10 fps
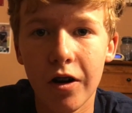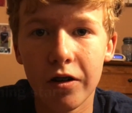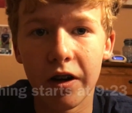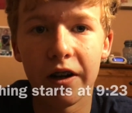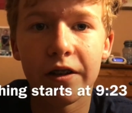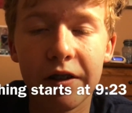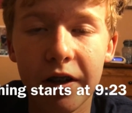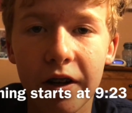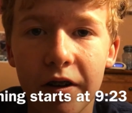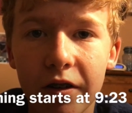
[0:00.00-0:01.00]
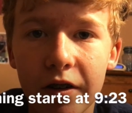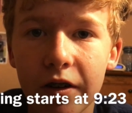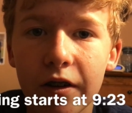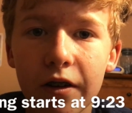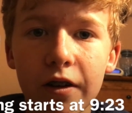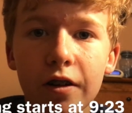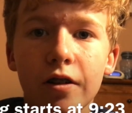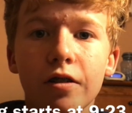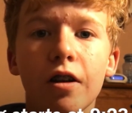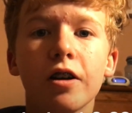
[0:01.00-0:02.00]
Alright, so,
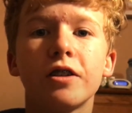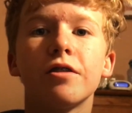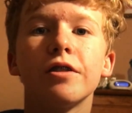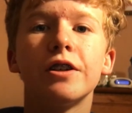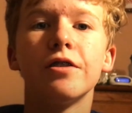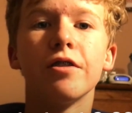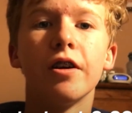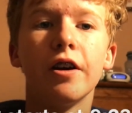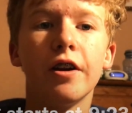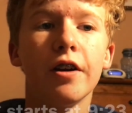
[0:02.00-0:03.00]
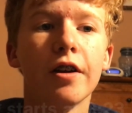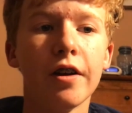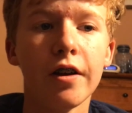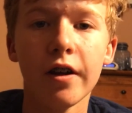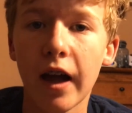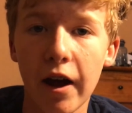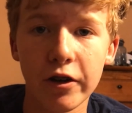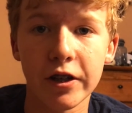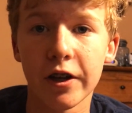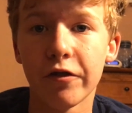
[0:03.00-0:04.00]
long story short, I
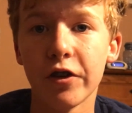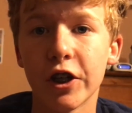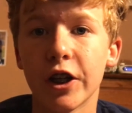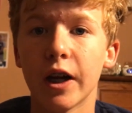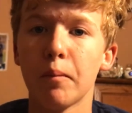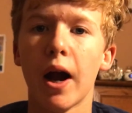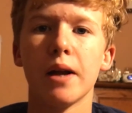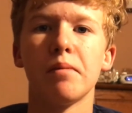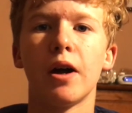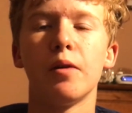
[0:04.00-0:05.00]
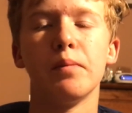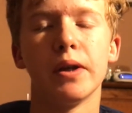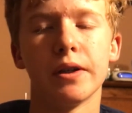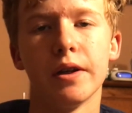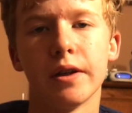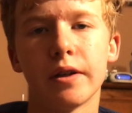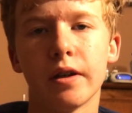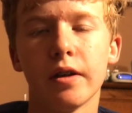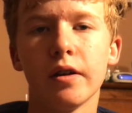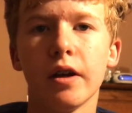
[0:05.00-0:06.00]
was just there fishing, minding my own business,
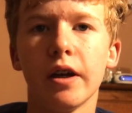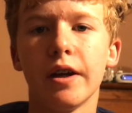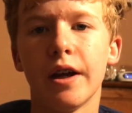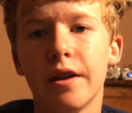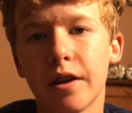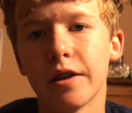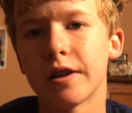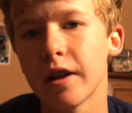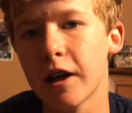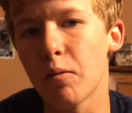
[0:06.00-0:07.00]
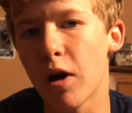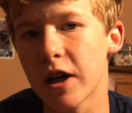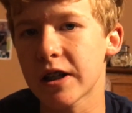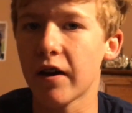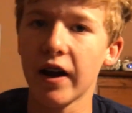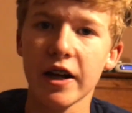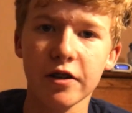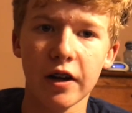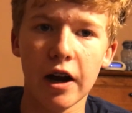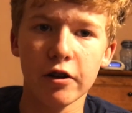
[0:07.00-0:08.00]
and then this lady walks out. I
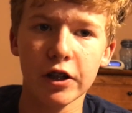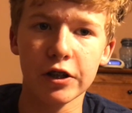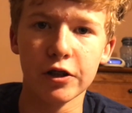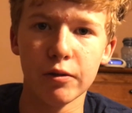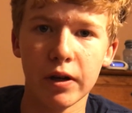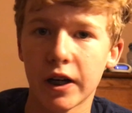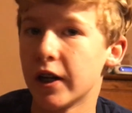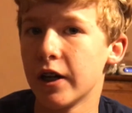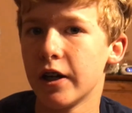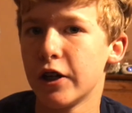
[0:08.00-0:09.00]
ask her how she's doing.